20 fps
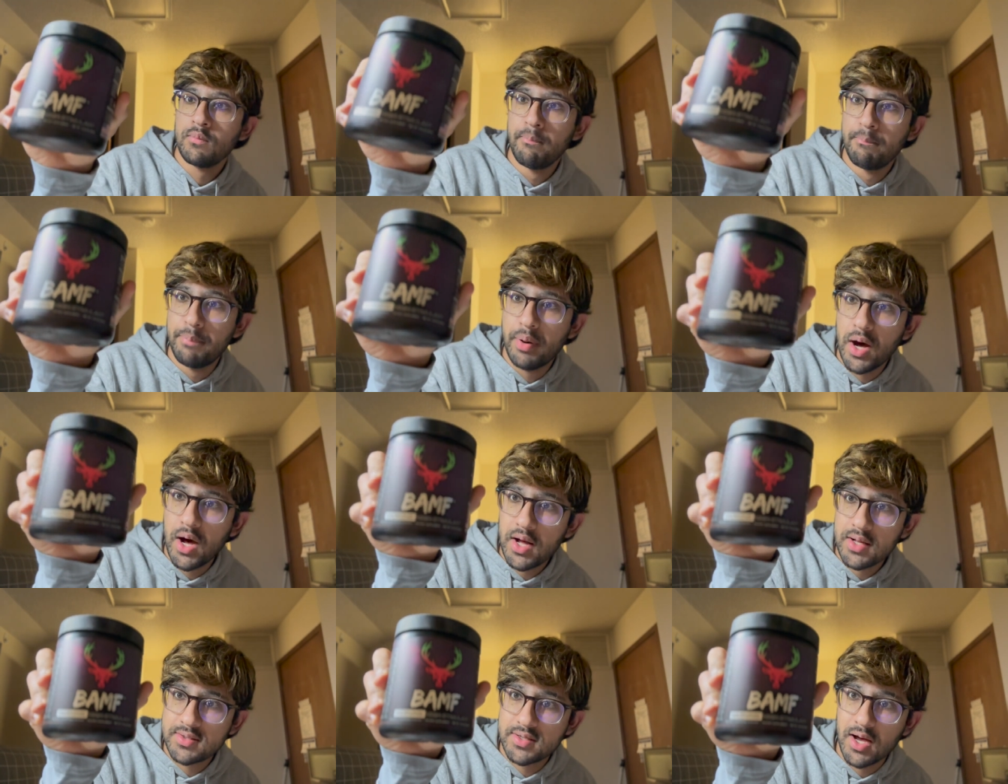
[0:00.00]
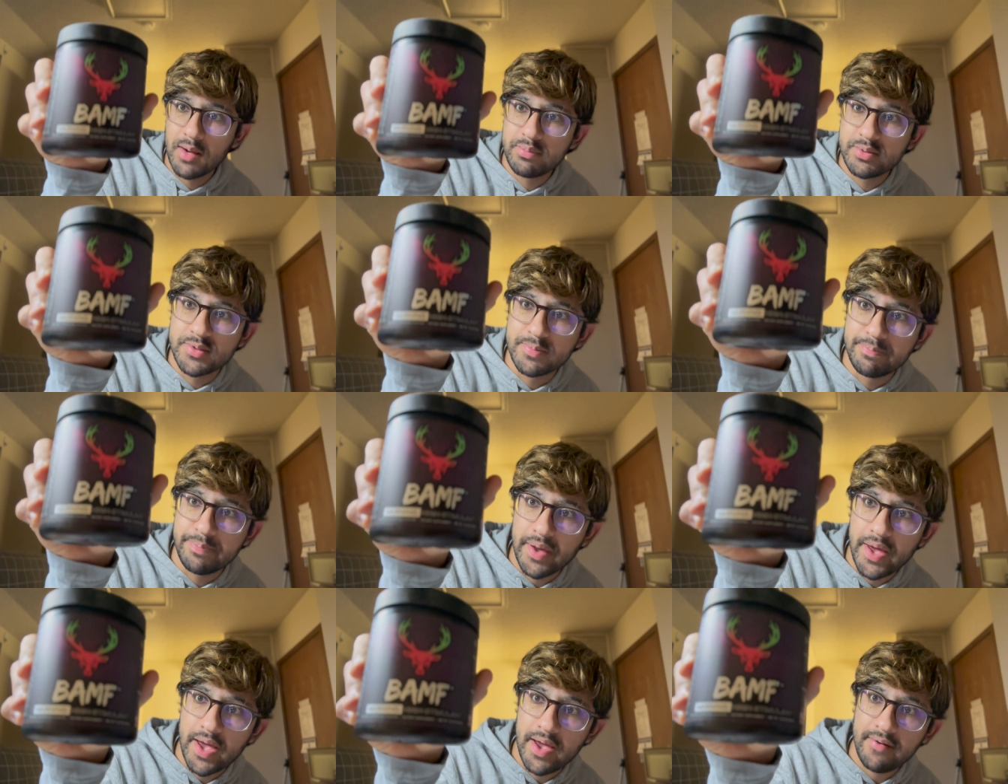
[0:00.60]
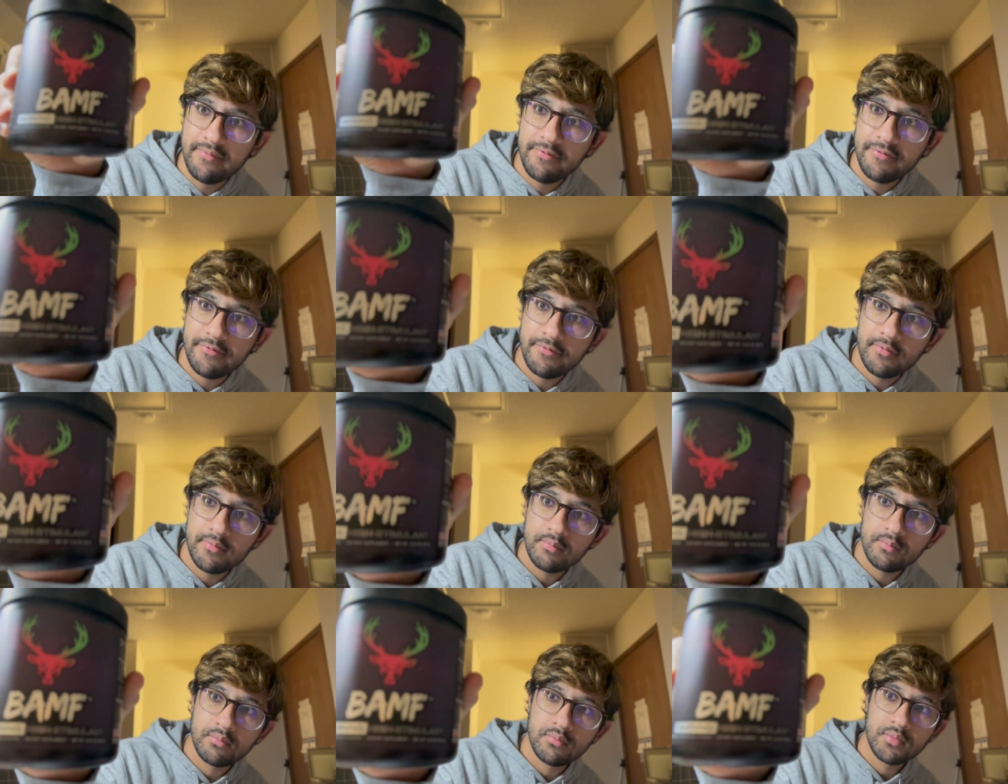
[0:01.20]
bulked up's Banff
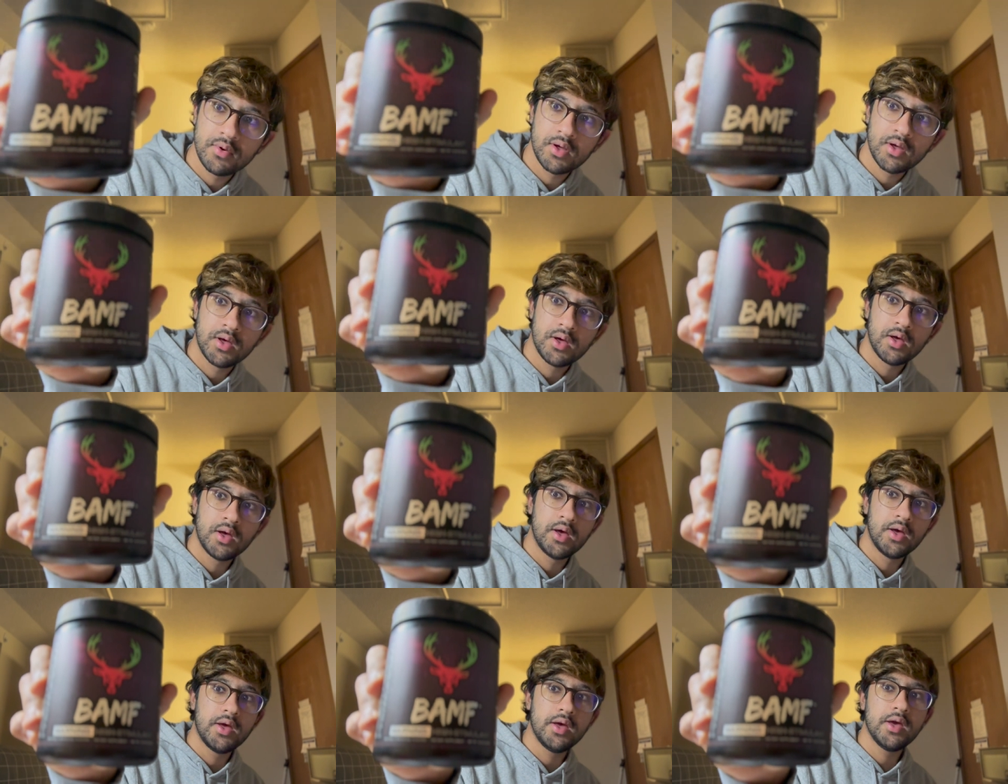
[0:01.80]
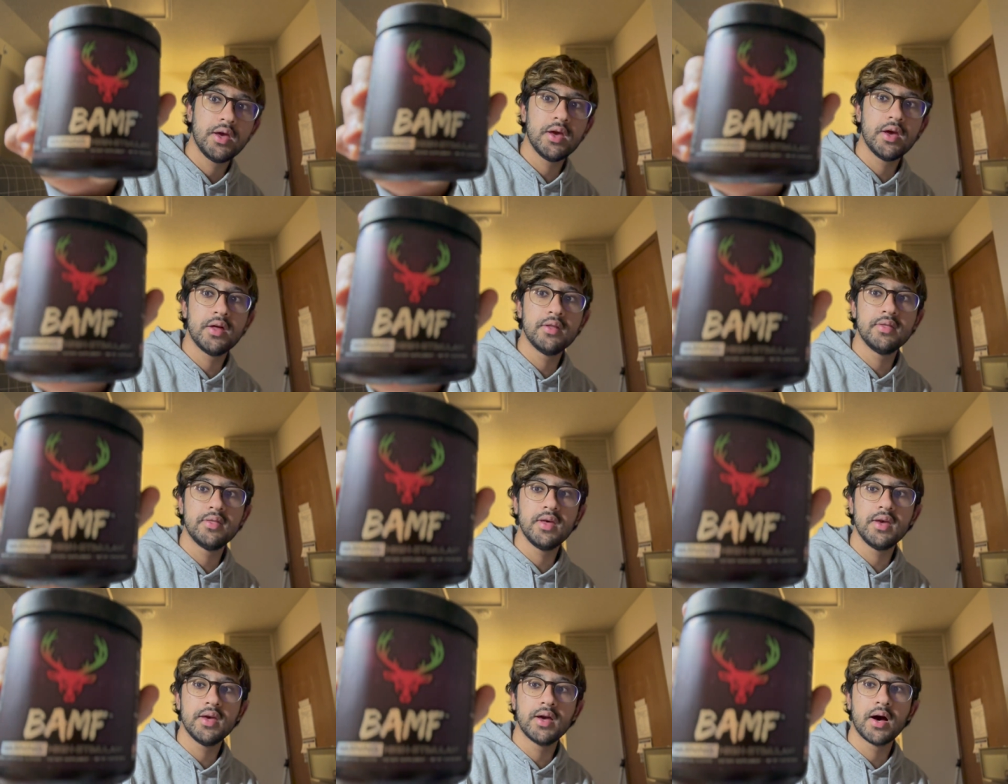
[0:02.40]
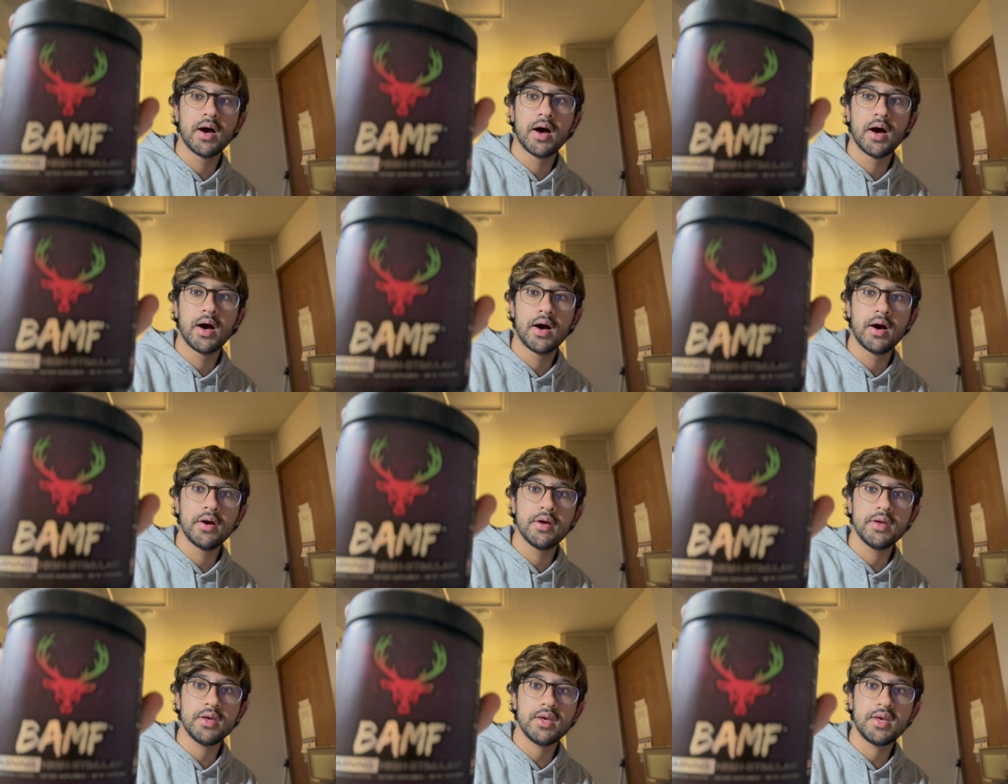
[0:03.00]
in the
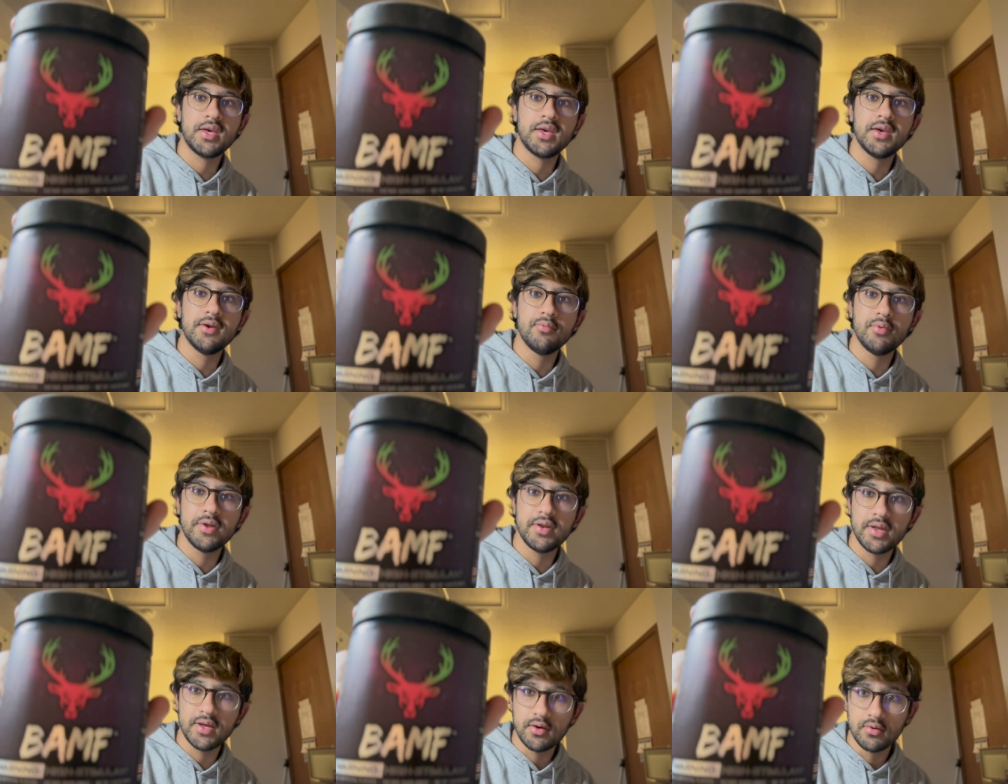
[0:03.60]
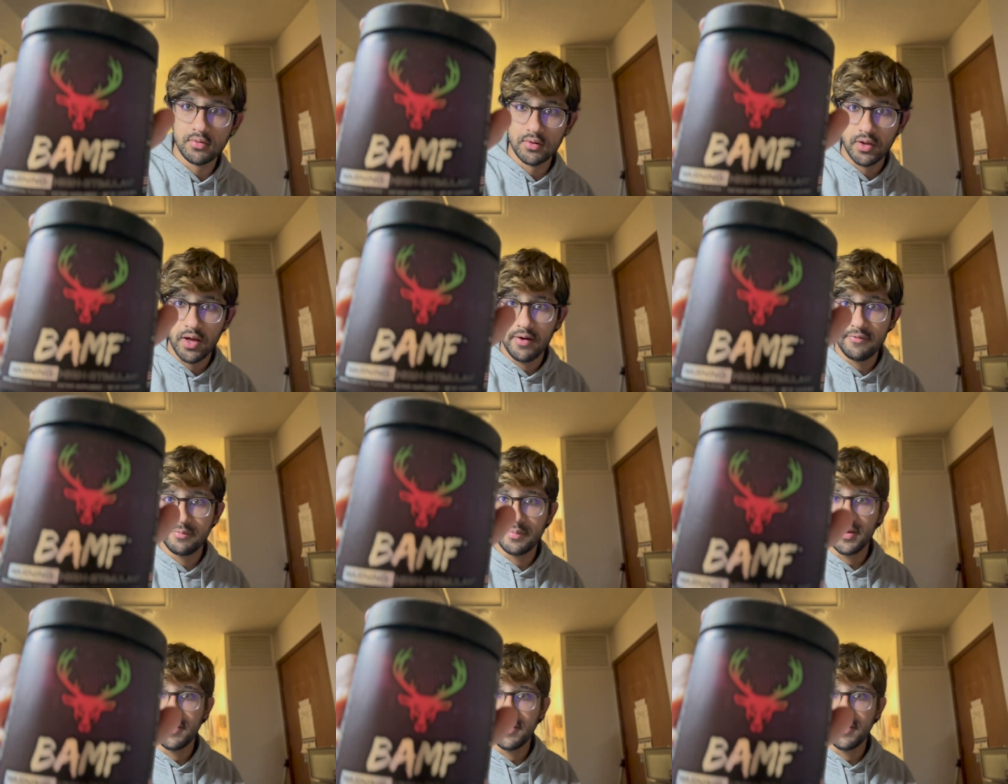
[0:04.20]
uh, Kiwi Do You Love Me